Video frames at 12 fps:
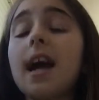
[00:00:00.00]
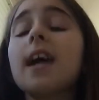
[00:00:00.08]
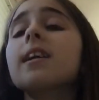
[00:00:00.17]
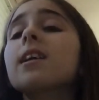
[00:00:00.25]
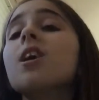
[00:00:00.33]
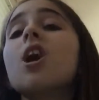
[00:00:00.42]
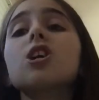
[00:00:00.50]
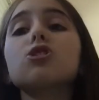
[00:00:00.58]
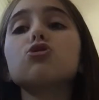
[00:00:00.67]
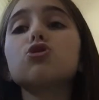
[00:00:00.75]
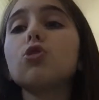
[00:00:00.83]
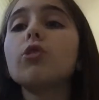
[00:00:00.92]
I cannot
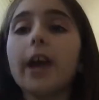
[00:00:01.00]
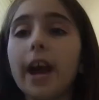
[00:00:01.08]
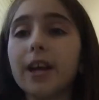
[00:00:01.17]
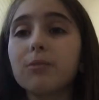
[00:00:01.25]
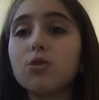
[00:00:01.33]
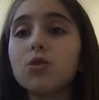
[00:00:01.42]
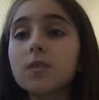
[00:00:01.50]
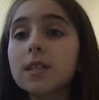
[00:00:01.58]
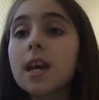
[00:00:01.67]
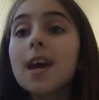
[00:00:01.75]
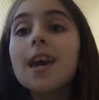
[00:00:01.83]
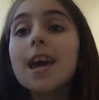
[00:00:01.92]
control
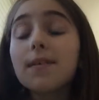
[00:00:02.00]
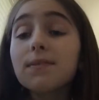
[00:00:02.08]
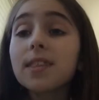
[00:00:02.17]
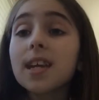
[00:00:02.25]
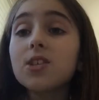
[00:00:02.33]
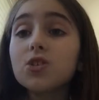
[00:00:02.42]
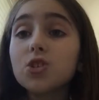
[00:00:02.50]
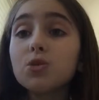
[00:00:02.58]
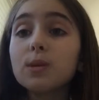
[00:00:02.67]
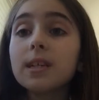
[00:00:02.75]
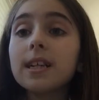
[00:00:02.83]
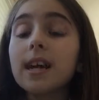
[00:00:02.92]
animals. If they
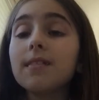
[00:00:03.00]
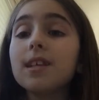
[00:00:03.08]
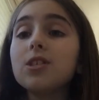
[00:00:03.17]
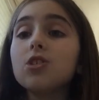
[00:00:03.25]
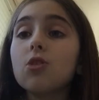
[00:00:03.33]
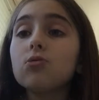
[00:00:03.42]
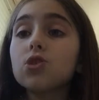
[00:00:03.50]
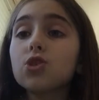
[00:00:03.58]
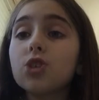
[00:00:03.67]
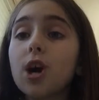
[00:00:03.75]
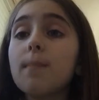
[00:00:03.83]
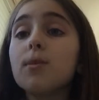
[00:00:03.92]
do it and they don't
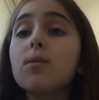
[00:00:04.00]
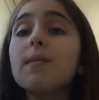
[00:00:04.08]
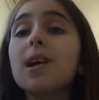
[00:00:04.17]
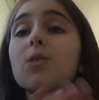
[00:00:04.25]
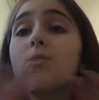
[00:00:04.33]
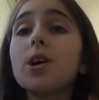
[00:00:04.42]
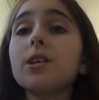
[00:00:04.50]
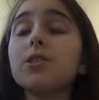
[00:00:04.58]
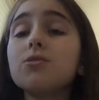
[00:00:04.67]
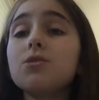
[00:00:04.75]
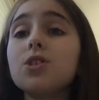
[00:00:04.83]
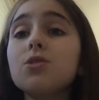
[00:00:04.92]
stop no matter what
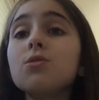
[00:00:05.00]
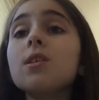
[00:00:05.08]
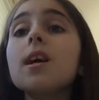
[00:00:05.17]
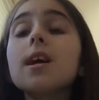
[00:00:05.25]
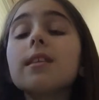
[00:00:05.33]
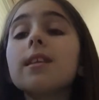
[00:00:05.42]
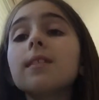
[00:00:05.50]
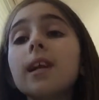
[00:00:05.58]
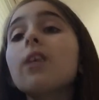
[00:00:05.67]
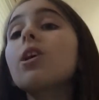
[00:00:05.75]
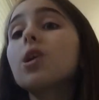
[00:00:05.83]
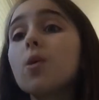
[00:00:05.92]
you do, then
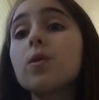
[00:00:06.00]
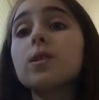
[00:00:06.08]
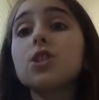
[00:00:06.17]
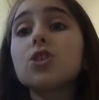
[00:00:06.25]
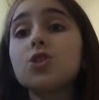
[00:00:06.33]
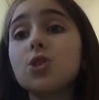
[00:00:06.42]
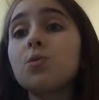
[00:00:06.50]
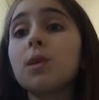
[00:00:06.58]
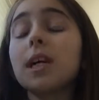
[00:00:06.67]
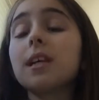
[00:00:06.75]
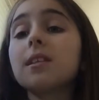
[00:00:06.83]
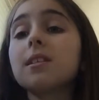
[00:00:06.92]
they are going to do
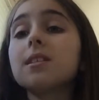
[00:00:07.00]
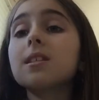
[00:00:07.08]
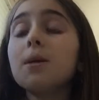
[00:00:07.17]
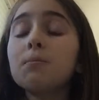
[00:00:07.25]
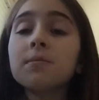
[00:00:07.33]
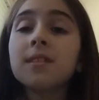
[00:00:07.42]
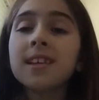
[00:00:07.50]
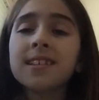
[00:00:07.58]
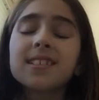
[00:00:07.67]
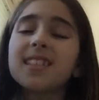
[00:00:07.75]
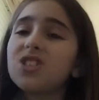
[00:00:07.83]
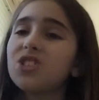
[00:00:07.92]
it. Some
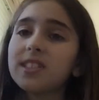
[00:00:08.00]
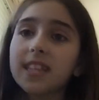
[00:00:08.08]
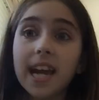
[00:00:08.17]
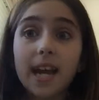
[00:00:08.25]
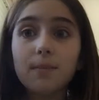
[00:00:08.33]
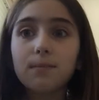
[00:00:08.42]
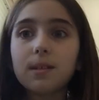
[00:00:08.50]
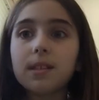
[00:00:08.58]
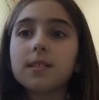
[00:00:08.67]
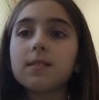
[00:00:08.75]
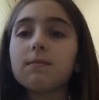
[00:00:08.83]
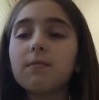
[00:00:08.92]
things, they just can't be
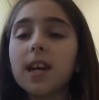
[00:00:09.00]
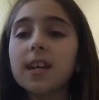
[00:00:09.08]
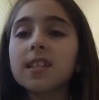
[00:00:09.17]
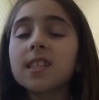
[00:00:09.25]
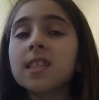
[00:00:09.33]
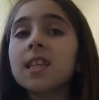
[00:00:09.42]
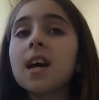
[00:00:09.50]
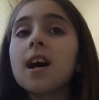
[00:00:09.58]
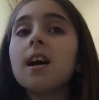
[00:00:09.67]
fixed.